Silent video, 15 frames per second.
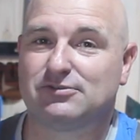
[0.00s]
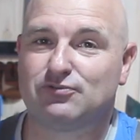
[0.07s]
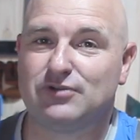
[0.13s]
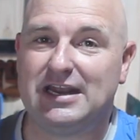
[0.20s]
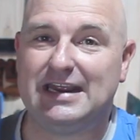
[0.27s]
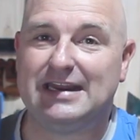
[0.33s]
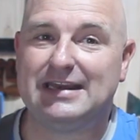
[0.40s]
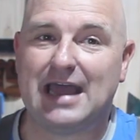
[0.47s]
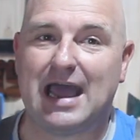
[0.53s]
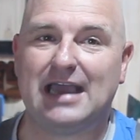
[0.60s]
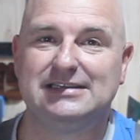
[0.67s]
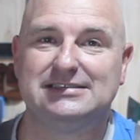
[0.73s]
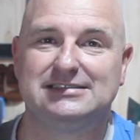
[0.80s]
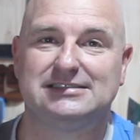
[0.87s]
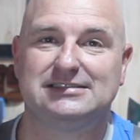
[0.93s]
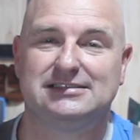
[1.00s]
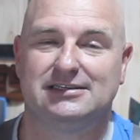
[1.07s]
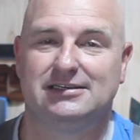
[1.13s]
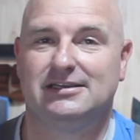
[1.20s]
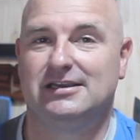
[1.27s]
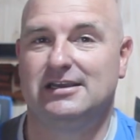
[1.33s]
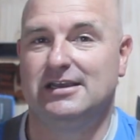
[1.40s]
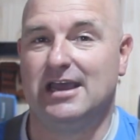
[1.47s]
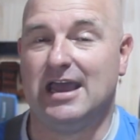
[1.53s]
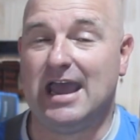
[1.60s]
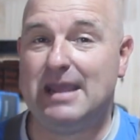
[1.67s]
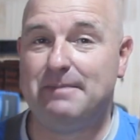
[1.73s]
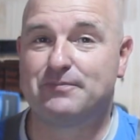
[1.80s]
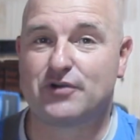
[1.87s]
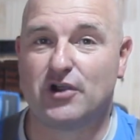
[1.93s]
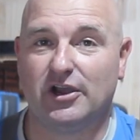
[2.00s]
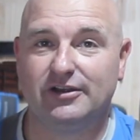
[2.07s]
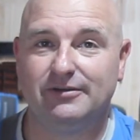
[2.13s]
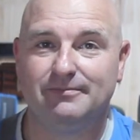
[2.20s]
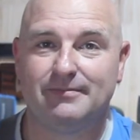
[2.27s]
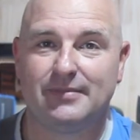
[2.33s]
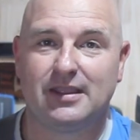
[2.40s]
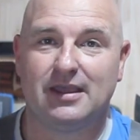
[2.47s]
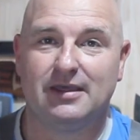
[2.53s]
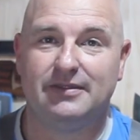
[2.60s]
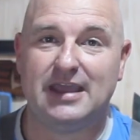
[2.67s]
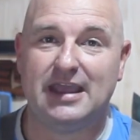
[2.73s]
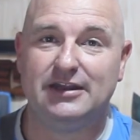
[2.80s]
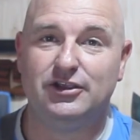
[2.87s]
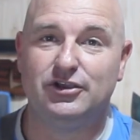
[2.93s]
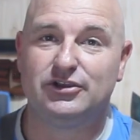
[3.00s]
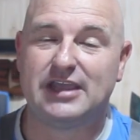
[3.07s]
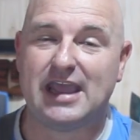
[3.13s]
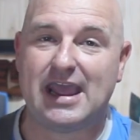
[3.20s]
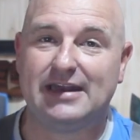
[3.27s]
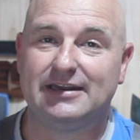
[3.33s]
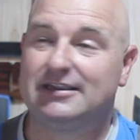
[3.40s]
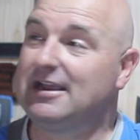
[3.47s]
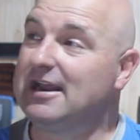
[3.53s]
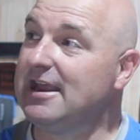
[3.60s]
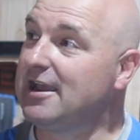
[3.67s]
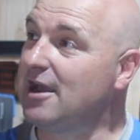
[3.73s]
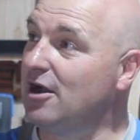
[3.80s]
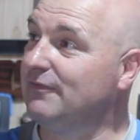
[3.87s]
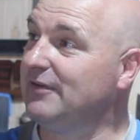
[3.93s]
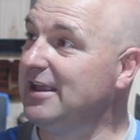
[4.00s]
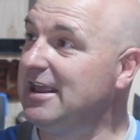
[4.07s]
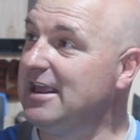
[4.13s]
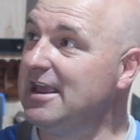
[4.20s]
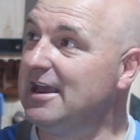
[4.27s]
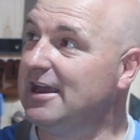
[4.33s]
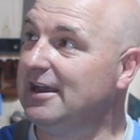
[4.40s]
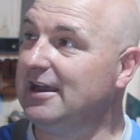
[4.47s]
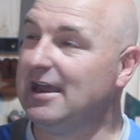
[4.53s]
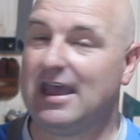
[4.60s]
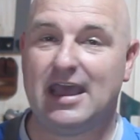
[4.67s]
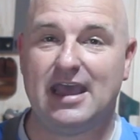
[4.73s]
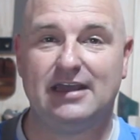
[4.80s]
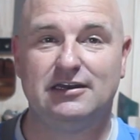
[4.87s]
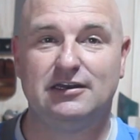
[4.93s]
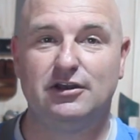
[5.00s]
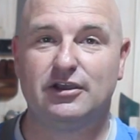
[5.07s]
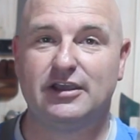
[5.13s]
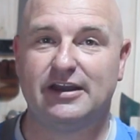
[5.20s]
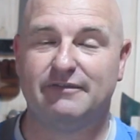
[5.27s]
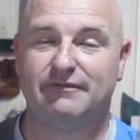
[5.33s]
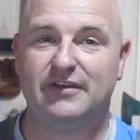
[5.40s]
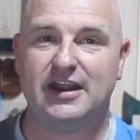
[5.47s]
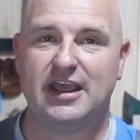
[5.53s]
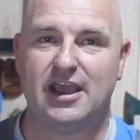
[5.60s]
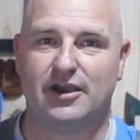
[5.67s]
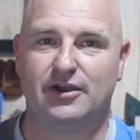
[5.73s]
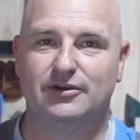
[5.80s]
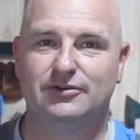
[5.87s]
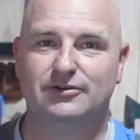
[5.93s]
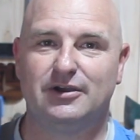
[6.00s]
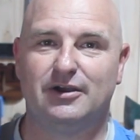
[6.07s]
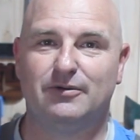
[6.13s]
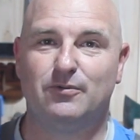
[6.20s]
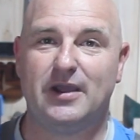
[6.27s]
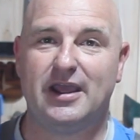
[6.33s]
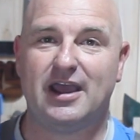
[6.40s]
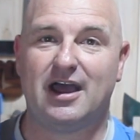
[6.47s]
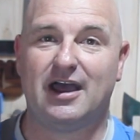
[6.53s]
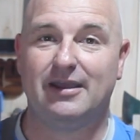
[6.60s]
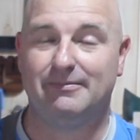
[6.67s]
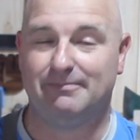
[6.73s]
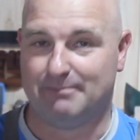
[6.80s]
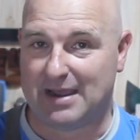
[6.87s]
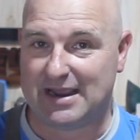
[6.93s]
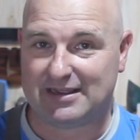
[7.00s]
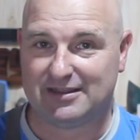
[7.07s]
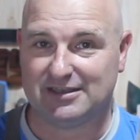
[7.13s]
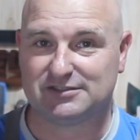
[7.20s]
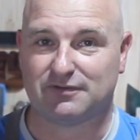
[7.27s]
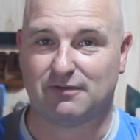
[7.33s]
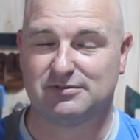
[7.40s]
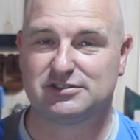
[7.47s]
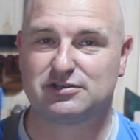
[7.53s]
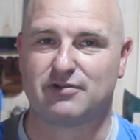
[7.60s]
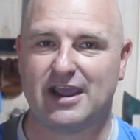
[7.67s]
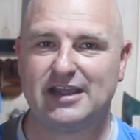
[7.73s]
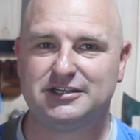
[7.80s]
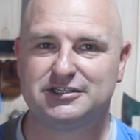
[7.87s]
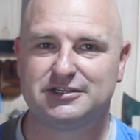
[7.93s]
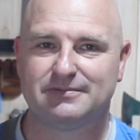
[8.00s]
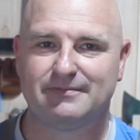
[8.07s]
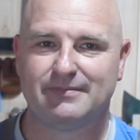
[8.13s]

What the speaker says: really nice apron, then you can click over here and look at a video where I make this from scratch.